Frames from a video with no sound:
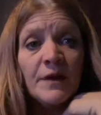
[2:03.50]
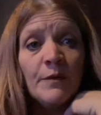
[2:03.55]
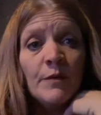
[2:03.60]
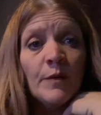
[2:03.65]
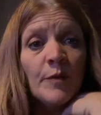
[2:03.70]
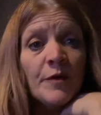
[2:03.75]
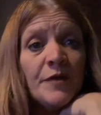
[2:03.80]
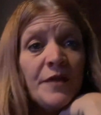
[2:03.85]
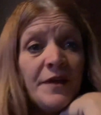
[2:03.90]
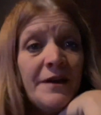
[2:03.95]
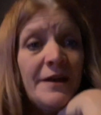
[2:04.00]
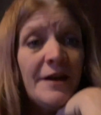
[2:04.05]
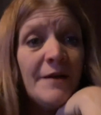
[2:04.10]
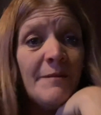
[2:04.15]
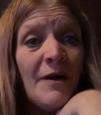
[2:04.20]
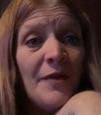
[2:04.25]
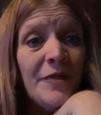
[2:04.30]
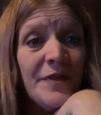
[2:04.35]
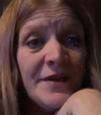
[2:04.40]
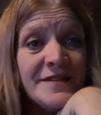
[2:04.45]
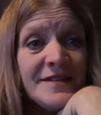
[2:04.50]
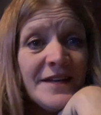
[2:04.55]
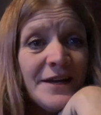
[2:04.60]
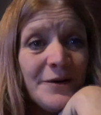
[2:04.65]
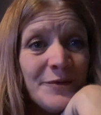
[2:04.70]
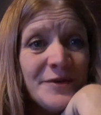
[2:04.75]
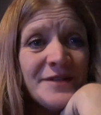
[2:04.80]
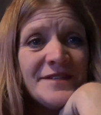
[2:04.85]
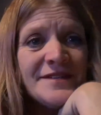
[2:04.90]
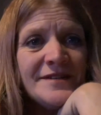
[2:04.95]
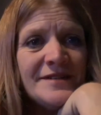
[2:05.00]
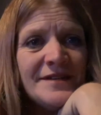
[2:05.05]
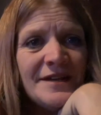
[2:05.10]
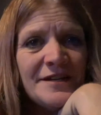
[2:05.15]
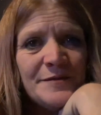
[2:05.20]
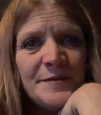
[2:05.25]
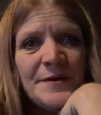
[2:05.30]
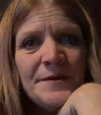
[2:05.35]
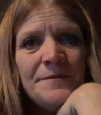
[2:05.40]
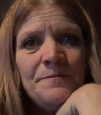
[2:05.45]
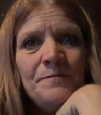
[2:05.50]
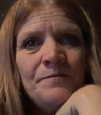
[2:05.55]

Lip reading: when we're thinking about things like risk assessment.